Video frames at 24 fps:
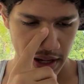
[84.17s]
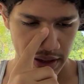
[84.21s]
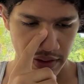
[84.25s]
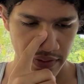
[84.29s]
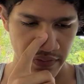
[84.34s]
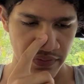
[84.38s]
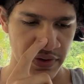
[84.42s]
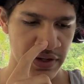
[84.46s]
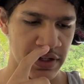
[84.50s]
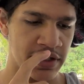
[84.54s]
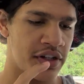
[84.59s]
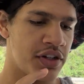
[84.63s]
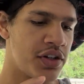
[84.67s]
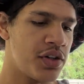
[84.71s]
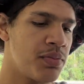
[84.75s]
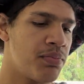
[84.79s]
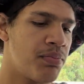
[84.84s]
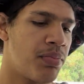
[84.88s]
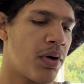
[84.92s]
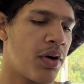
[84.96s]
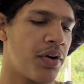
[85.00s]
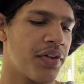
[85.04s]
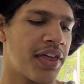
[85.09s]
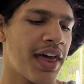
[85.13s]
The vision you
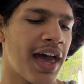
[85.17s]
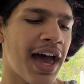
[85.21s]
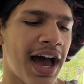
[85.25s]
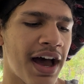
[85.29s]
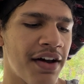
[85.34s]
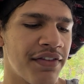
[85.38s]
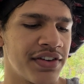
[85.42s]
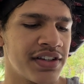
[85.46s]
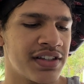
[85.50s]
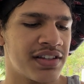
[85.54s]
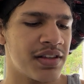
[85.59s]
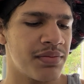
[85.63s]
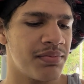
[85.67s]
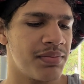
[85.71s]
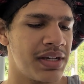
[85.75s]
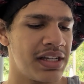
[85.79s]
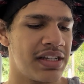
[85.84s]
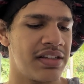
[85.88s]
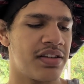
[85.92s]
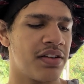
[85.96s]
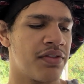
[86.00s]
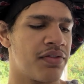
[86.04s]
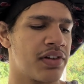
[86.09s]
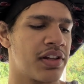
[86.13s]
both have is the
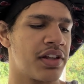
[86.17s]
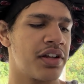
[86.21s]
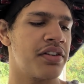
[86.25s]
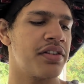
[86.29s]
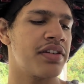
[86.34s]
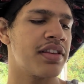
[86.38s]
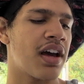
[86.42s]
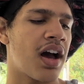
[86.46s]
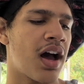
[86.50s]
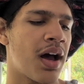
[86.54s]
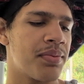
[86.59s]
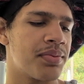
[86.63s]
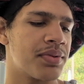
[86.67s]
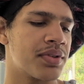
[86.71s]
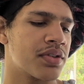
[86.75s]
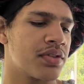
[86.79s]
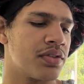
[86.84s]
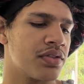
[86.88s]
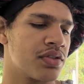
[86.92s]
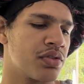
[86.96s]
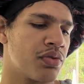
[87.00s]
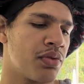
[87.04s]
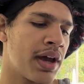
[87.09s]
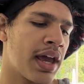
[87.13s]
means of clearing the
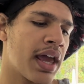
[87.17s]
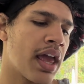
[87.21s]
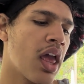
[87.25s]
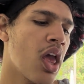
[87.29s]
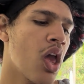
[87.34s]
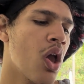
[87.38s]
obstacles away.